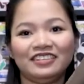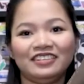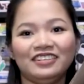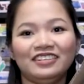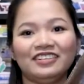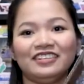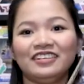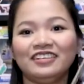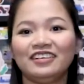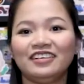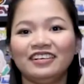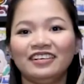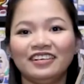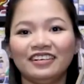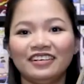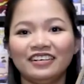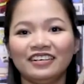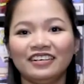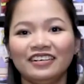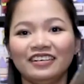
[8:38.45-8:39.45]

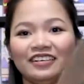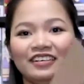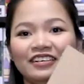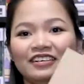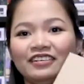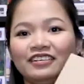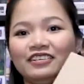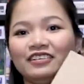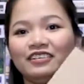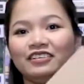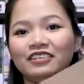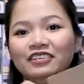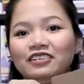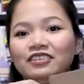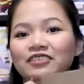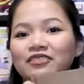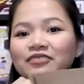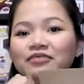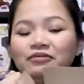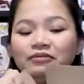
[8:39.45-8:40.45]

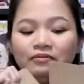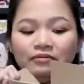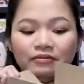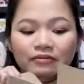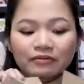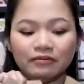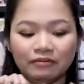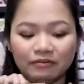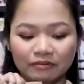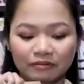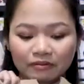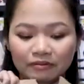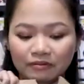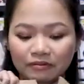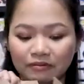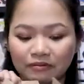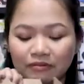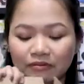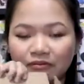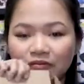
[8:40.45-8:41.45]

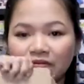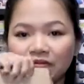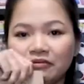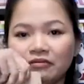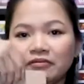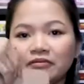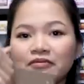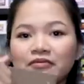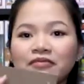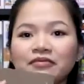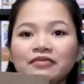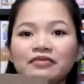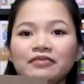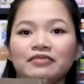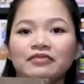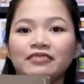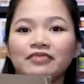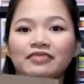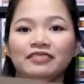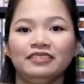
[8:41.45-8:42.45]

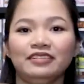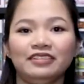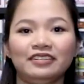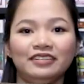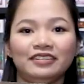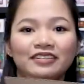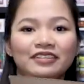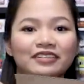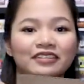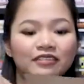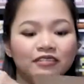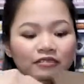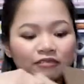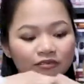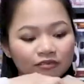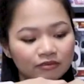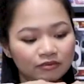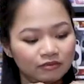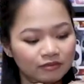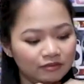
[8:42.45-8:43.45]
(silent)